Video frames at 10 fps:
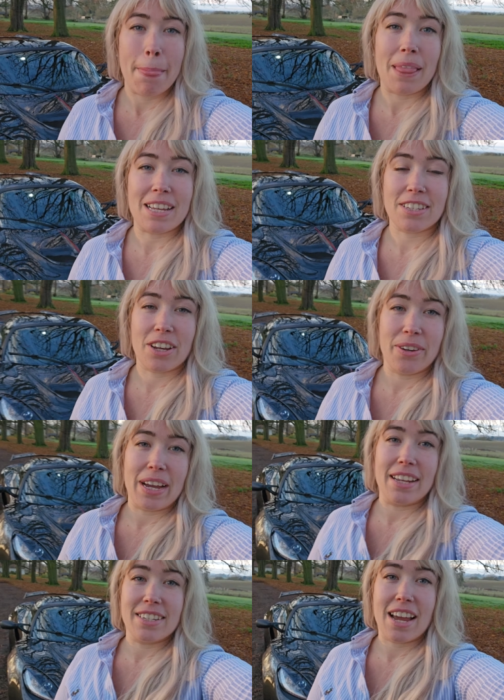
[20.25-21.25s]
Let's go
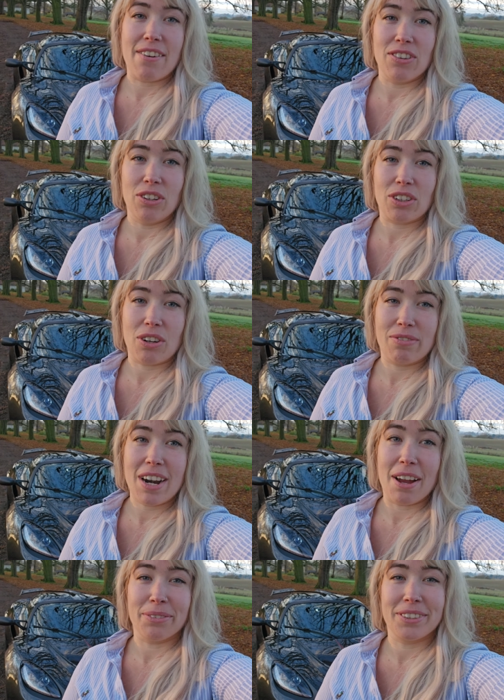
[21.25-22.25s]
and have a look
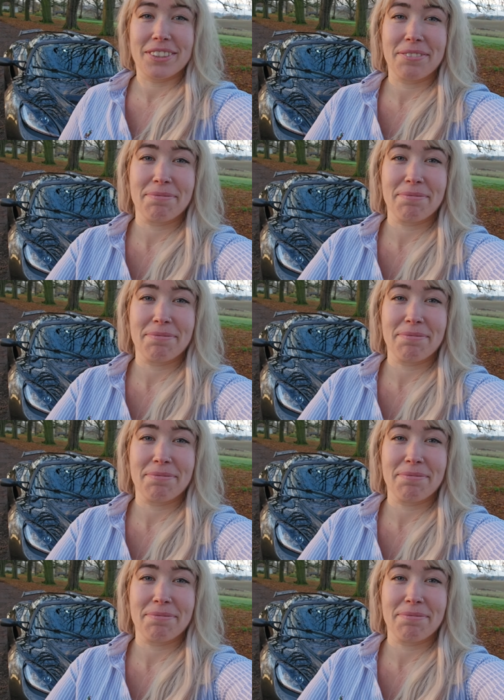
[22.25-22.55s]
around.